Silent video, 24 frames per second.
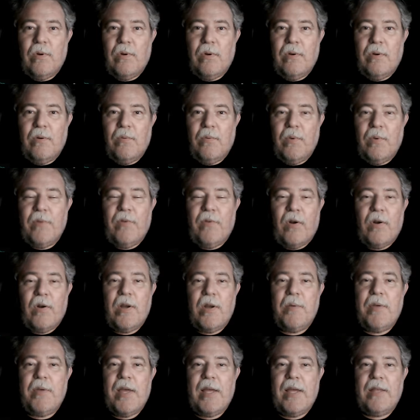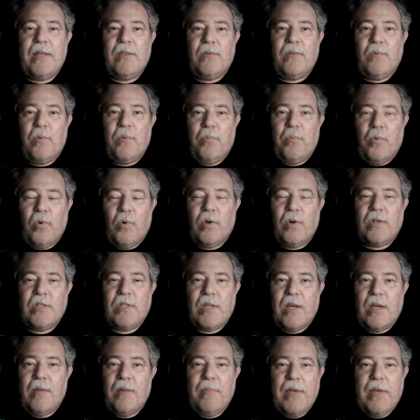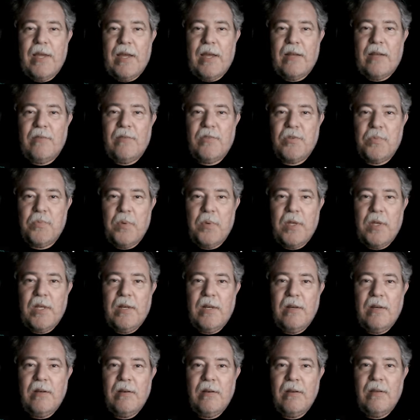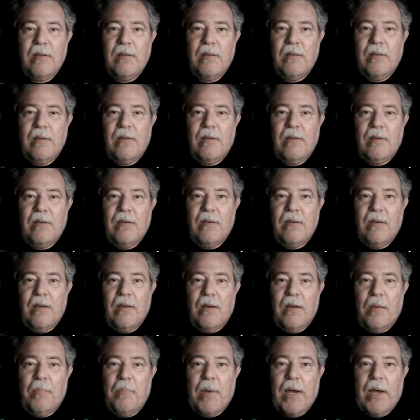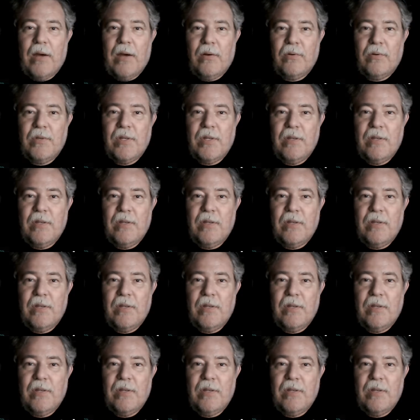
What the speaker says: We've already had the reports coming out of Sweden about